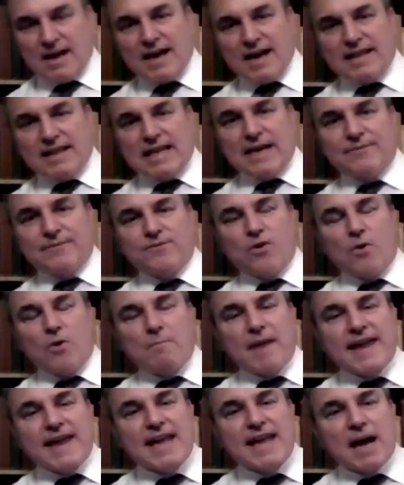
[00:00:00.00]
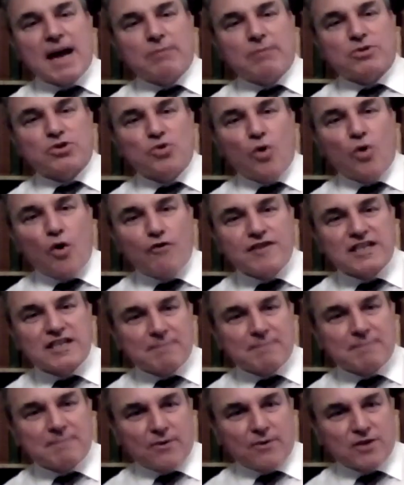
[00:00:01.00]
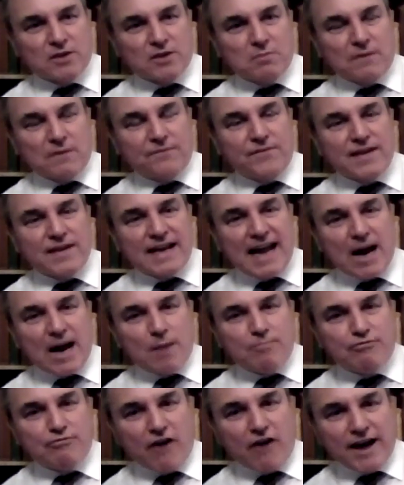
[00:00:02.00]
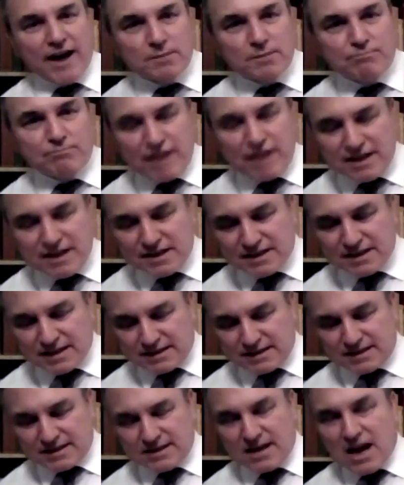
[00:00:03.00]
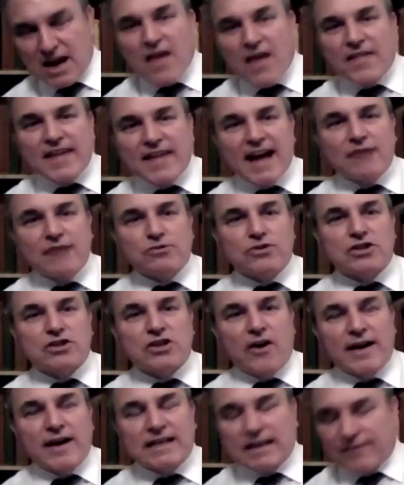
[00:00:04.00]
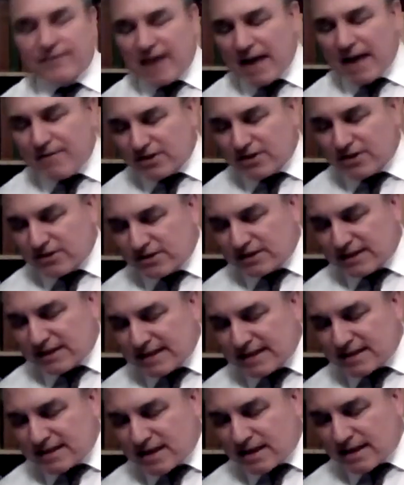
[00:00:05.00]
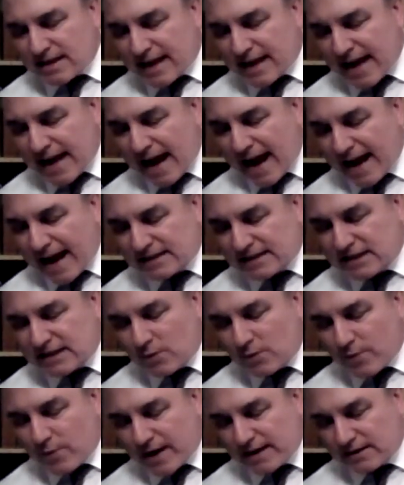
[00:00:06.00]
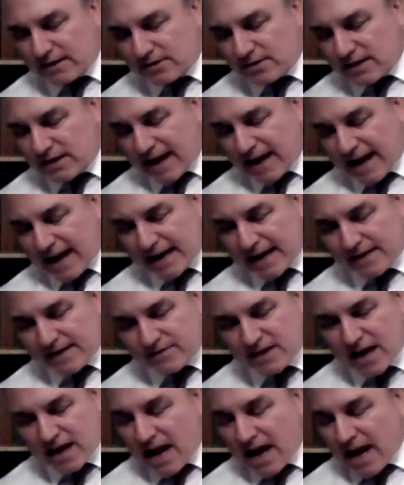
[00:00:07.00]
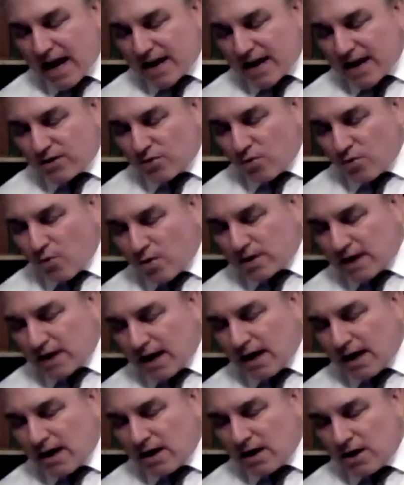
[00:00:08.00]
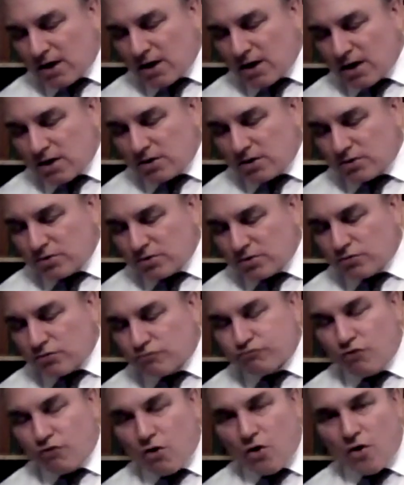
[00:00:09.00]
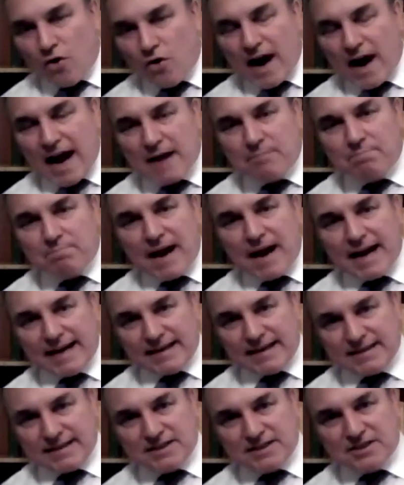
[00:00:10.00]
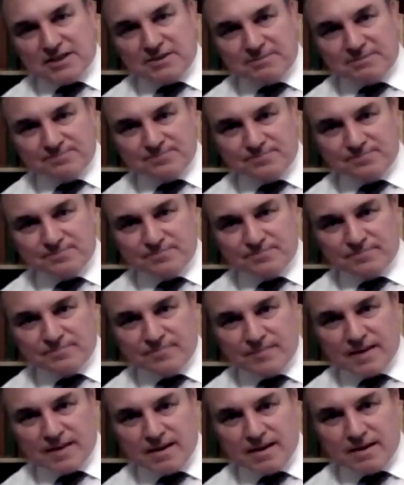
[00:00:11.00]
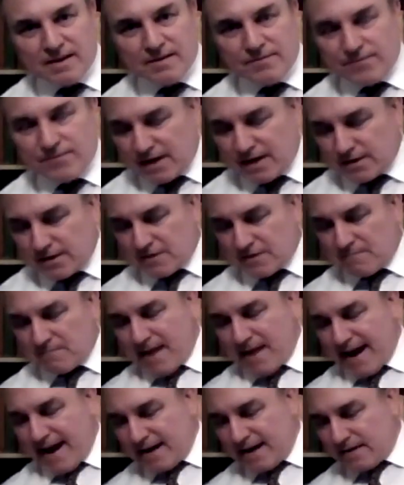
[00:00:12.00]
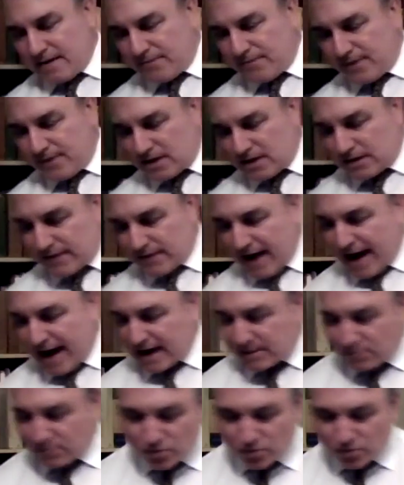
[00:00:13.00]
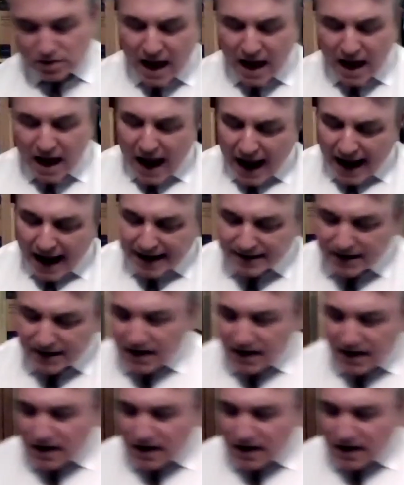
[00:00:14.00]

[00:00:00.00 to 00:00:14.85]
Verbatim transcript: and therefore making up stories about them that fit our pride and prejudice. The actual scientific evidence is that they actually went to the caves in order to draw and paint figures of men and figures of animals. And